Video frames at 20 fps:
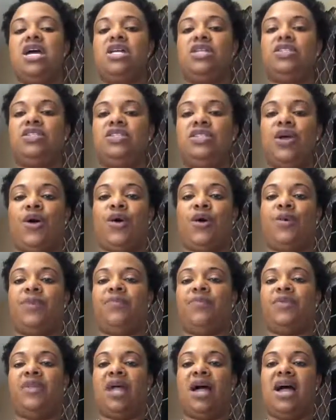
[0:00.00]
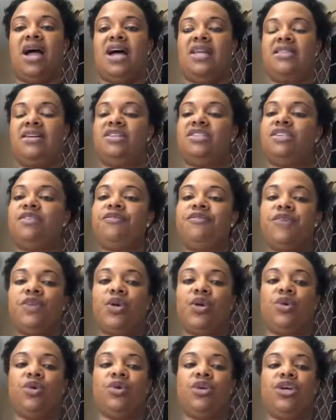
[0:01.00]
So there's a
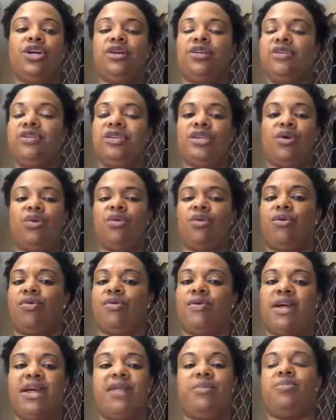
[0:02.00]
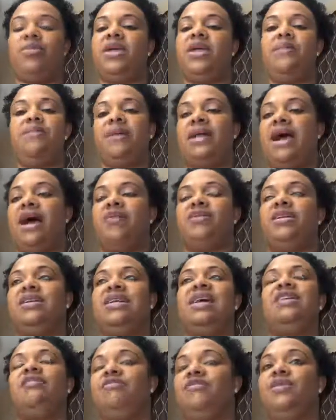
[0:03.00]
few, great people out there.
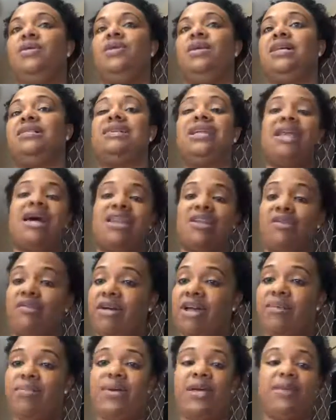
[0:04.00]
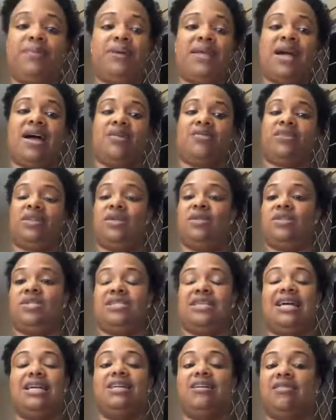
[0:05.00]
Not a few, there's a lot of great people out there
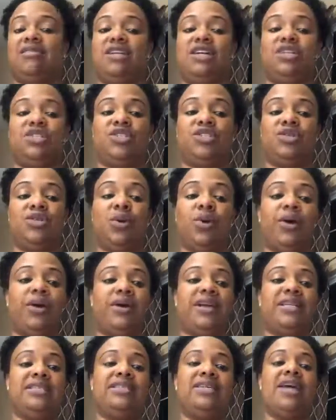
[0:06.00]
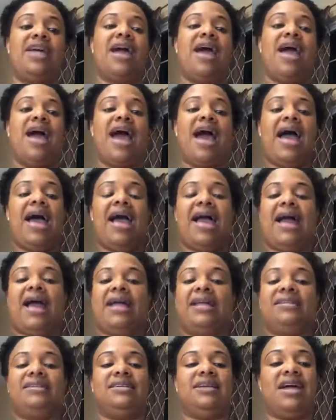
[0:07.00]
telling their stories.
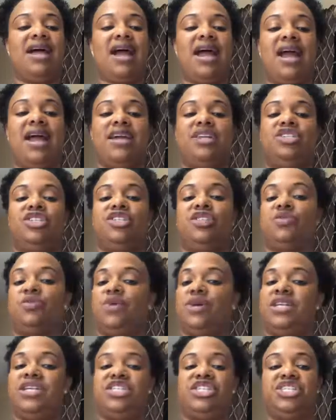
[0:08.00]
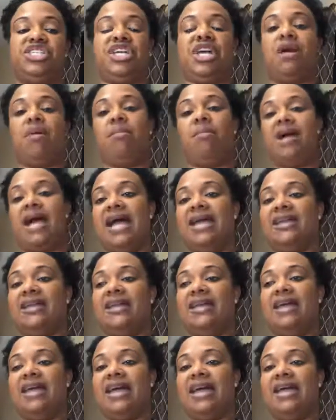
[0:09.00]
And I just want to share mine
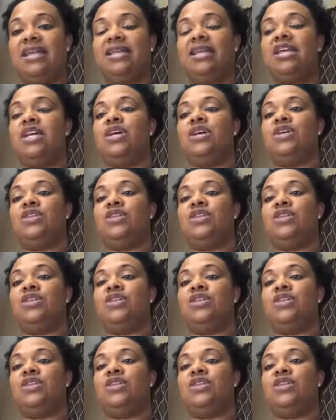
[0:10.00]
again.